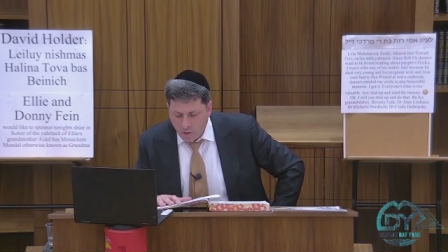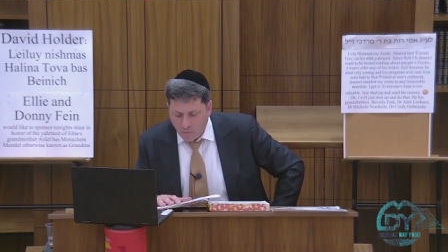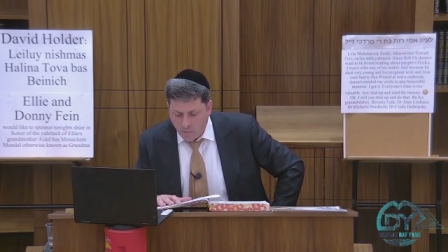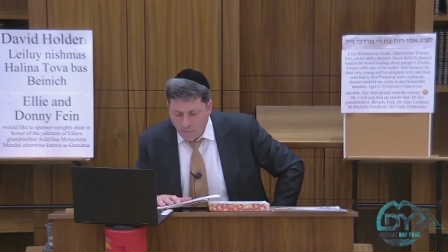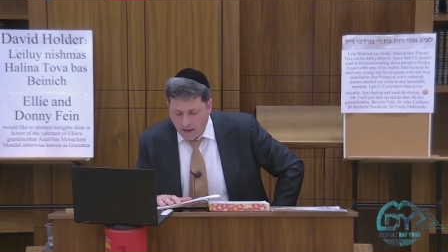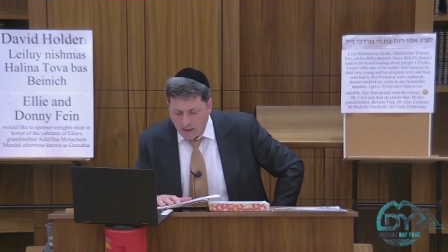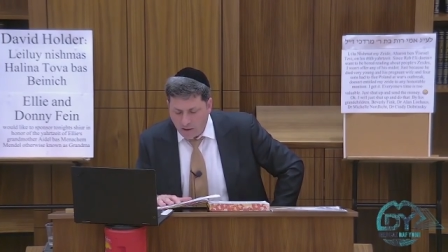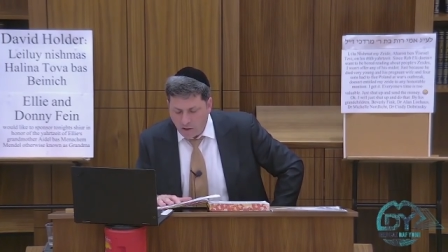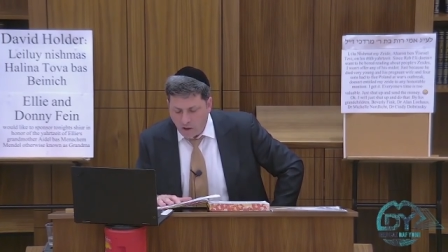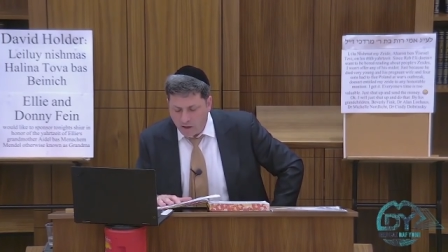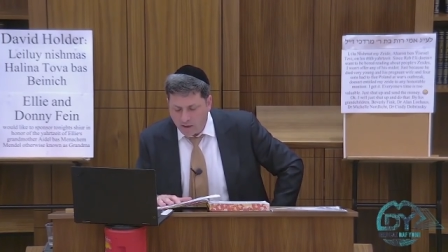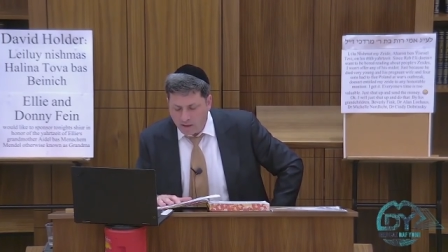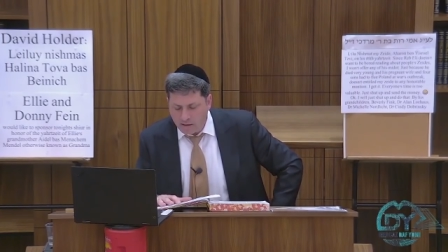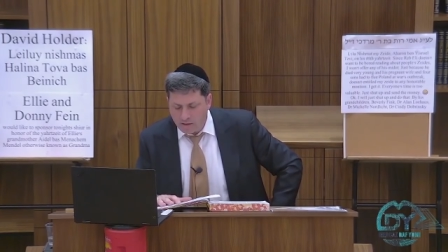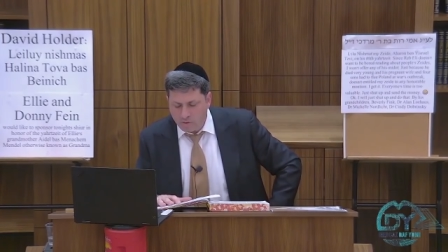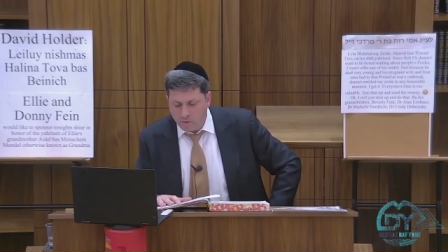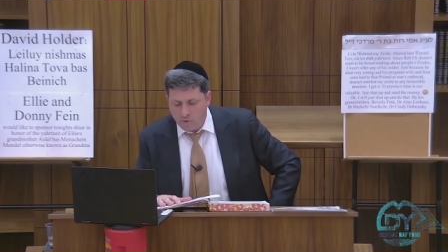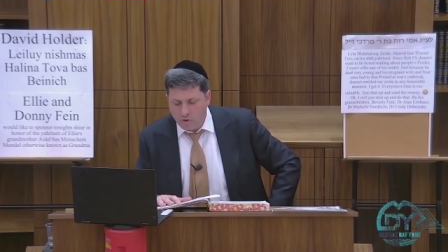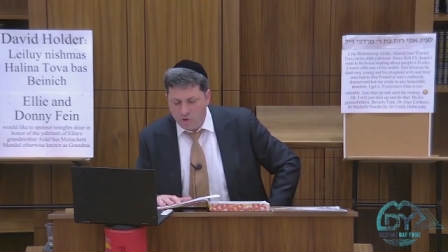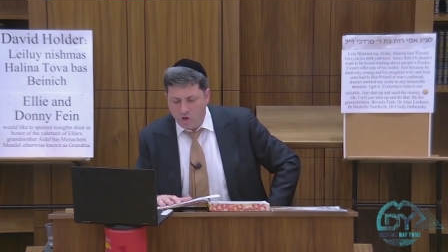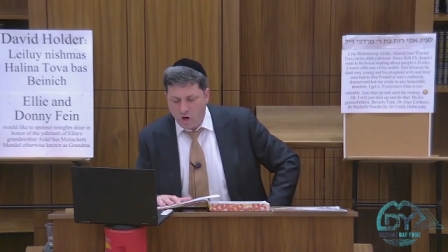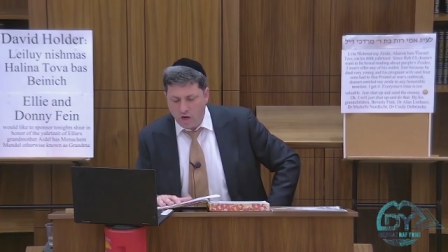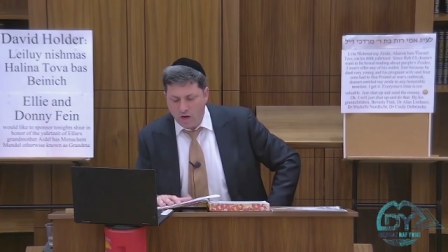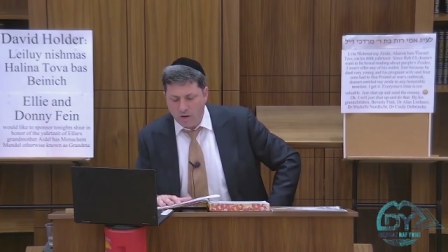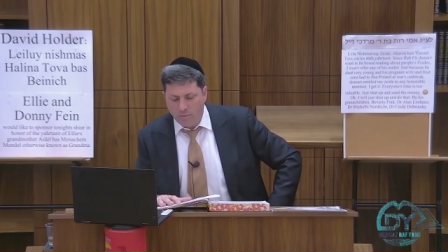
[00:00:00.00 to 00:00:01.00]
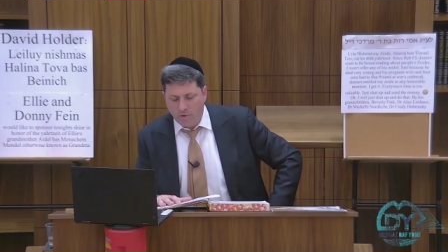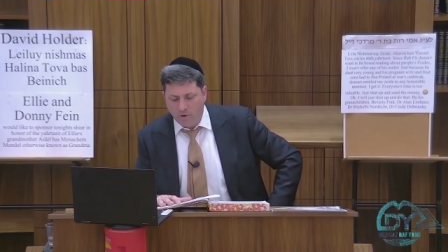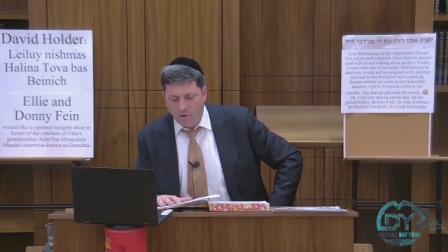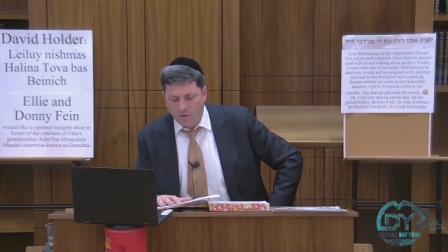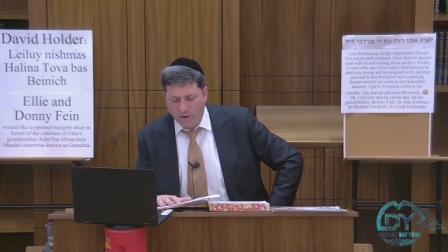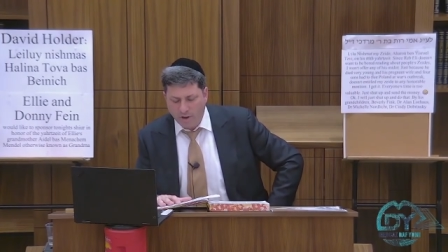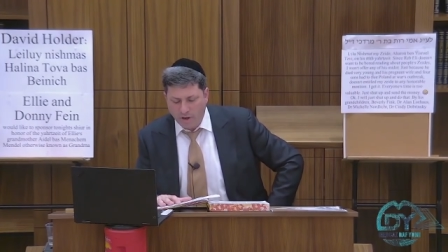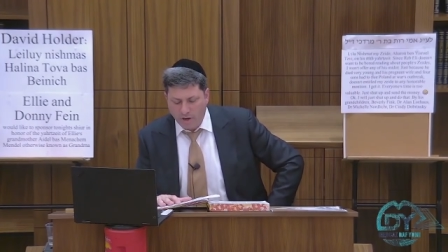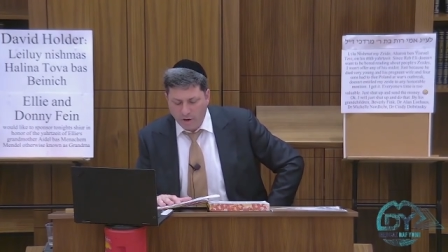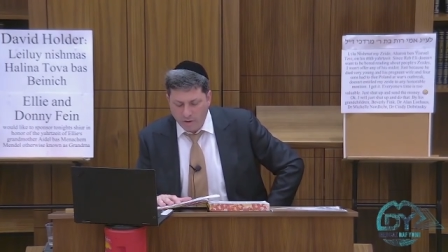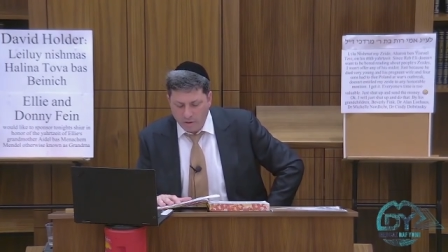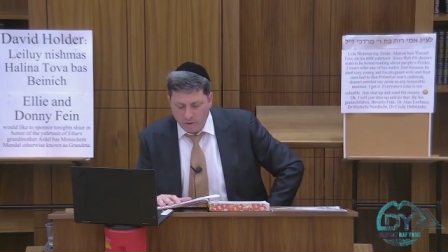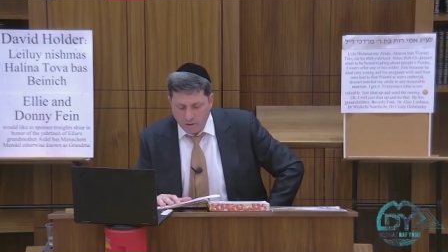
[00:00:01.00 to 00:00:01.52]
Machlaikis Rishonim
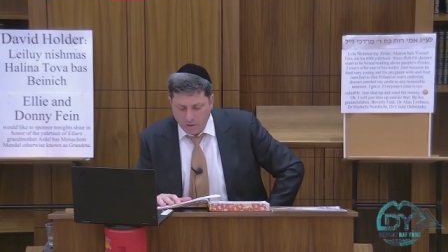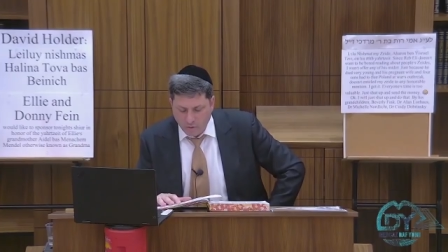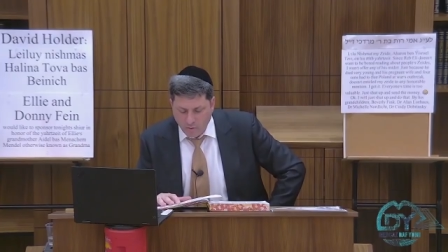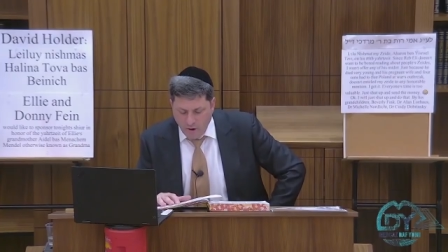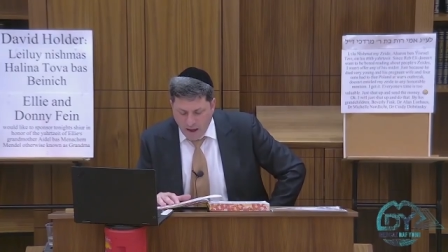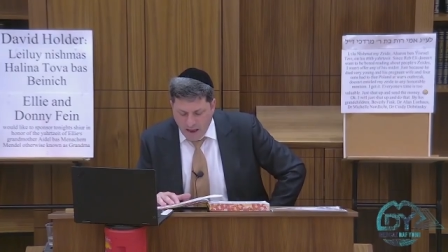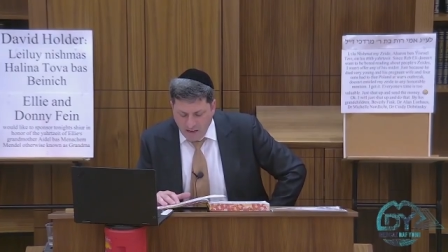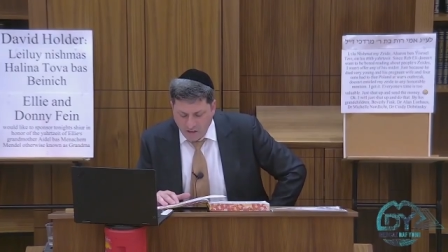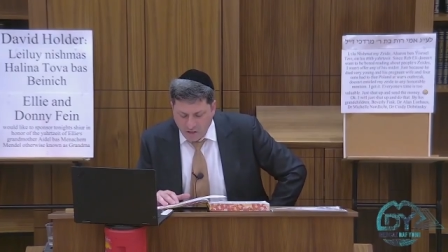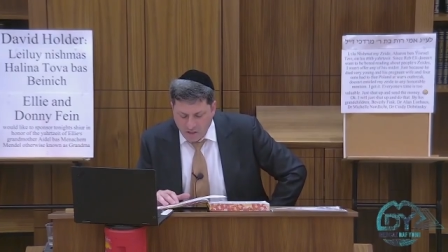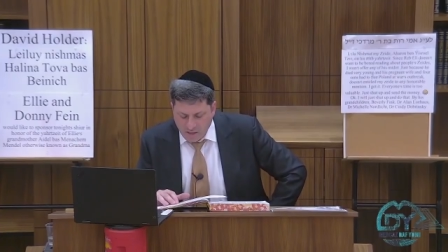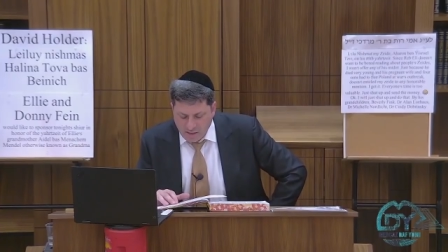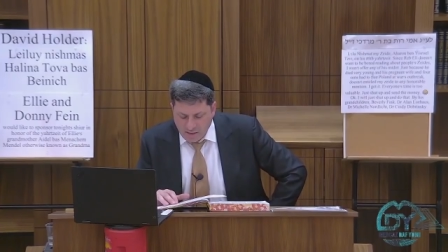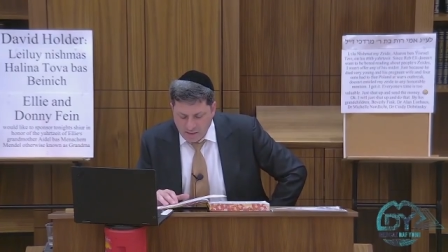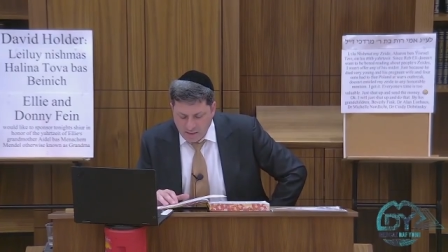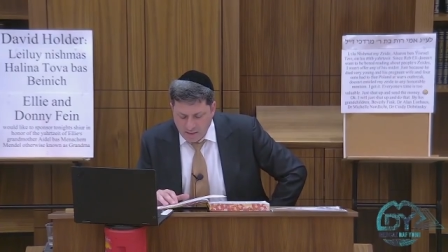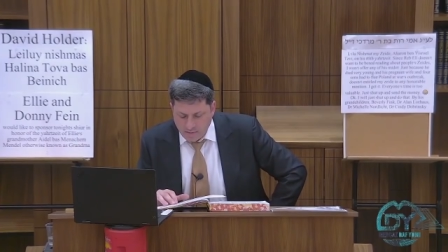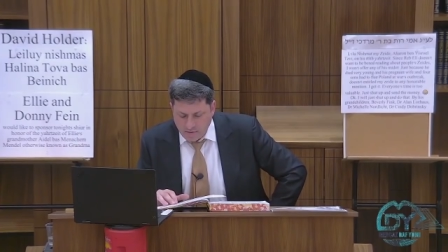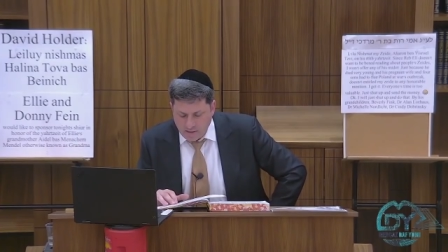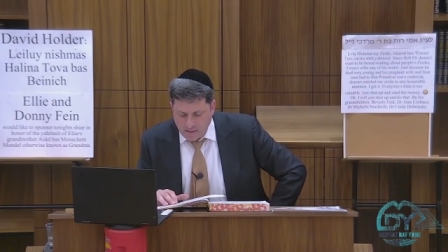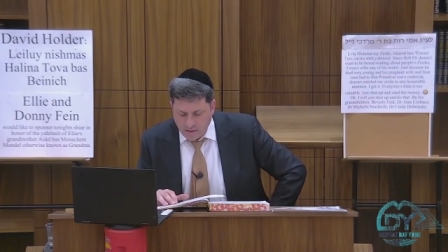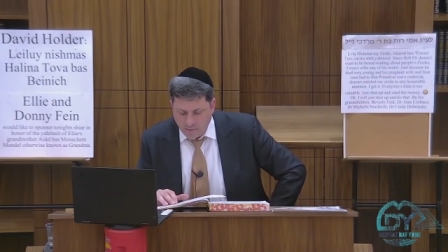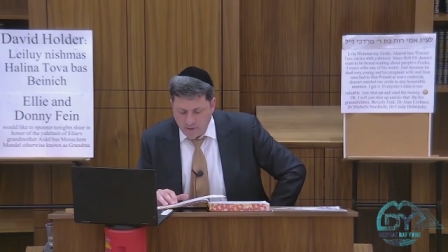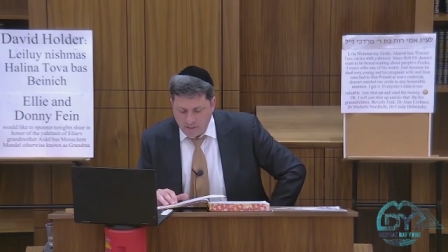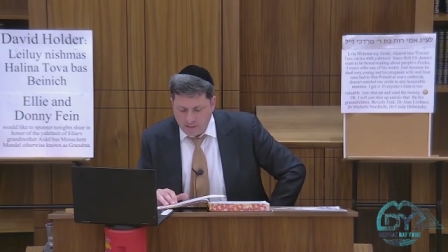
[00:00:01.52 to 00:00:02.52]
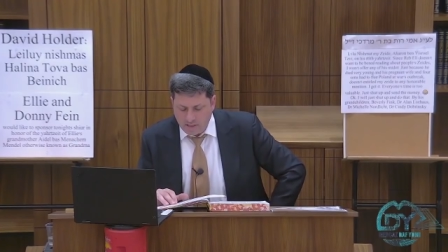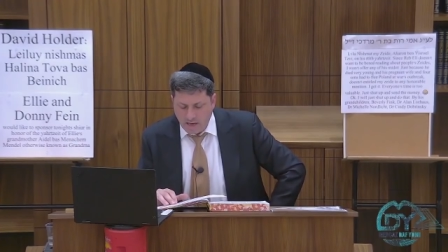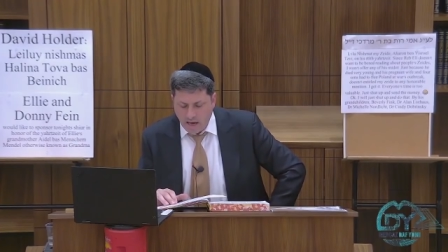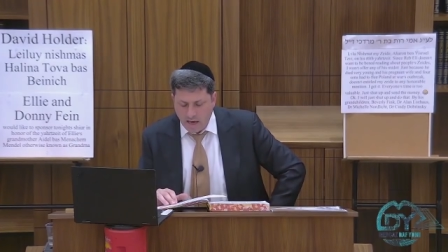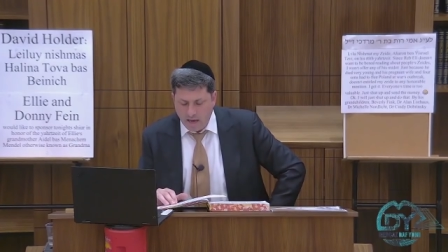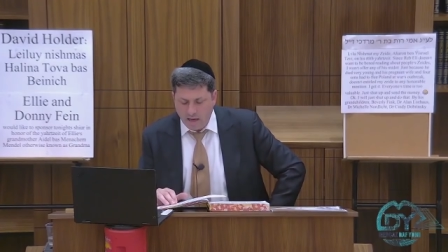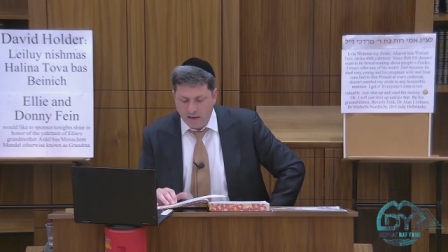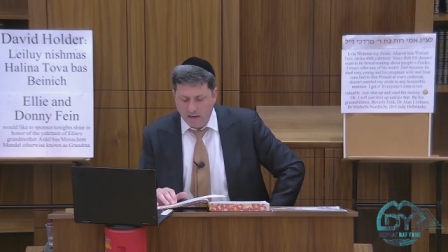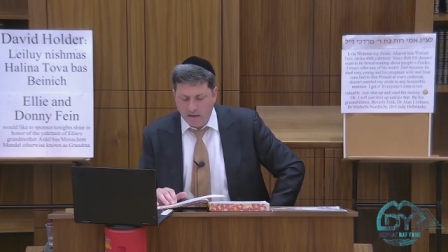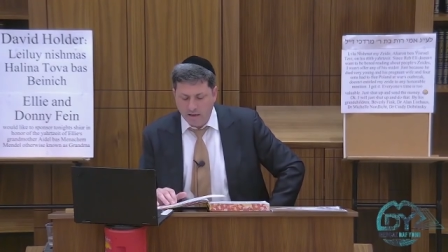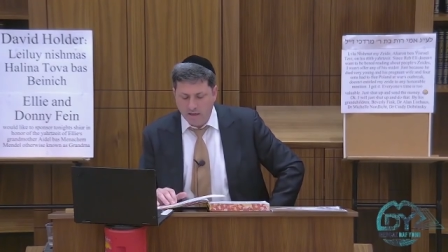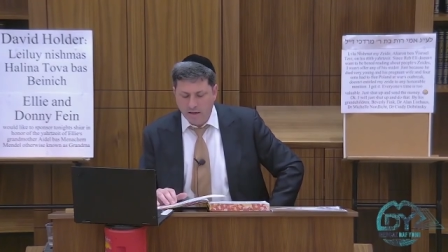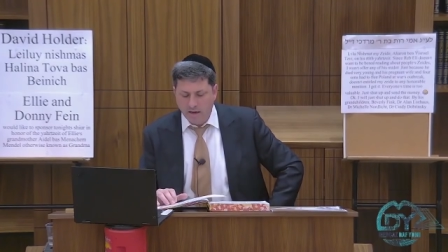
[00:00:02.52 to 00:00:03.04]
over here, Rashi seems to be
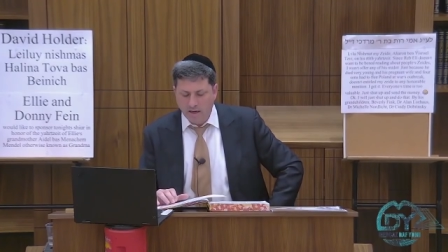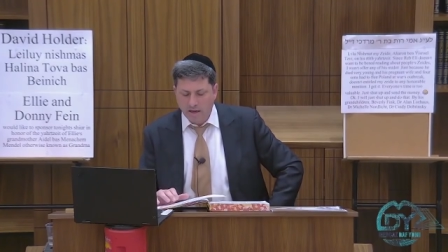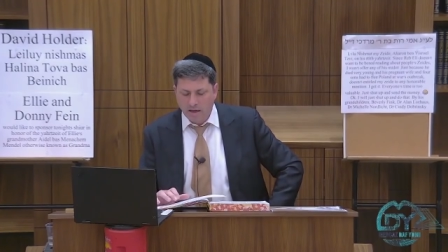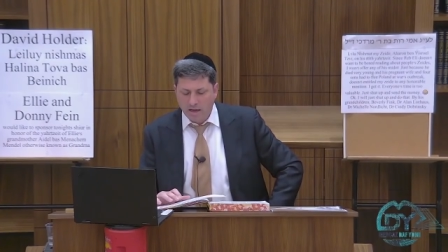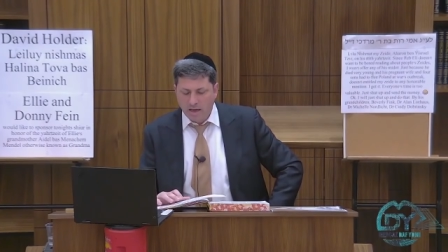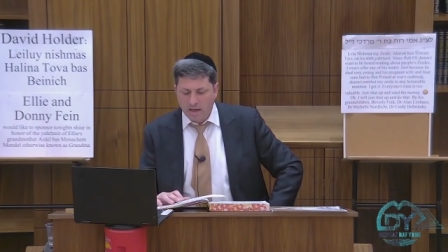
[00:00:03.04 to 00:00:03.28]
saying